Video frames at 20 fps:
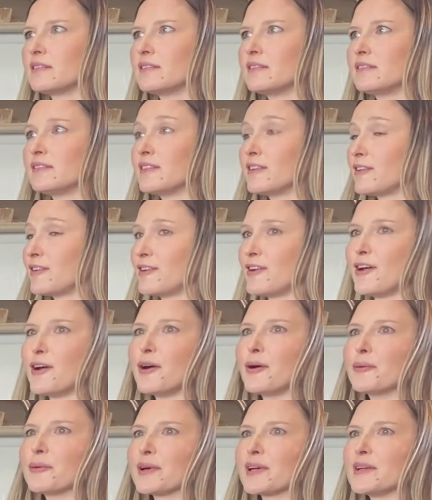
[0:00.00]

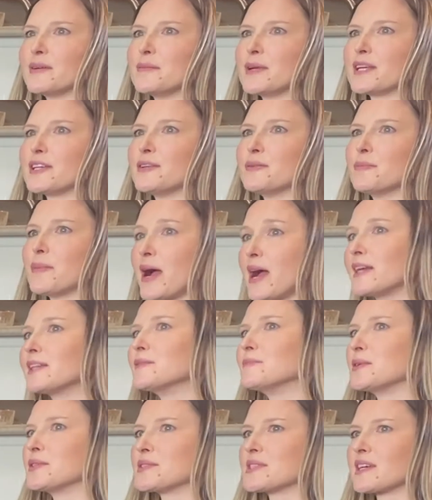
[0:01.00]
no, we're going to make you buy
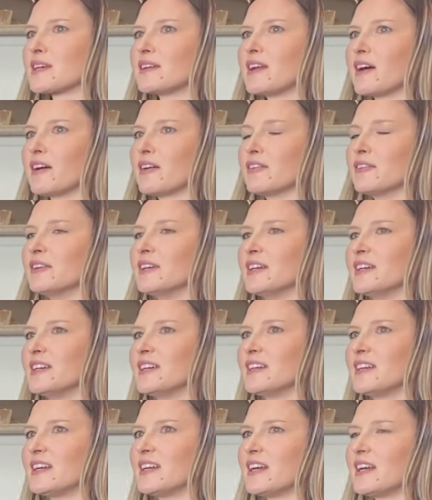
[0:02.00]
the music now.
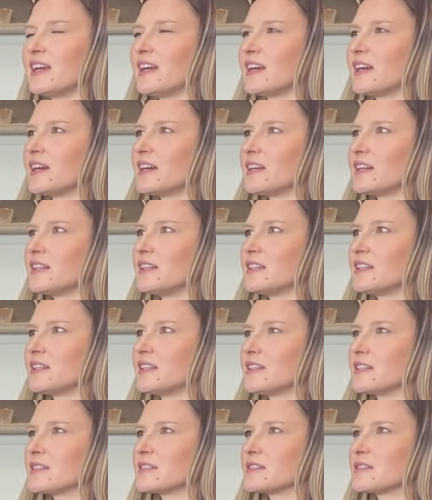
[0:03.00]
And
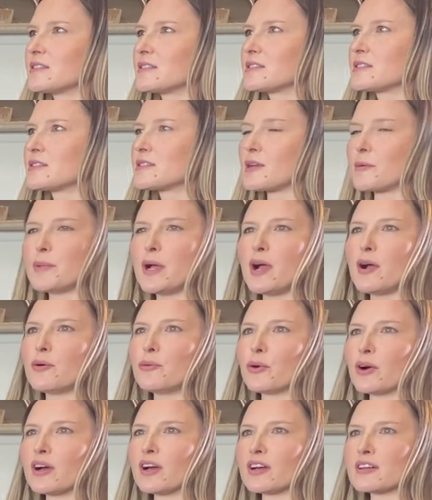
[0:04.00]
it somehow
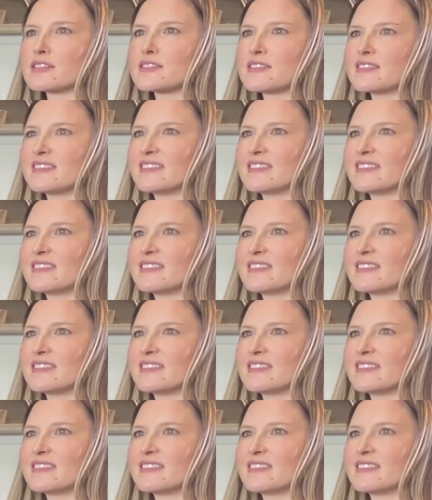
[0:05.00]
worked.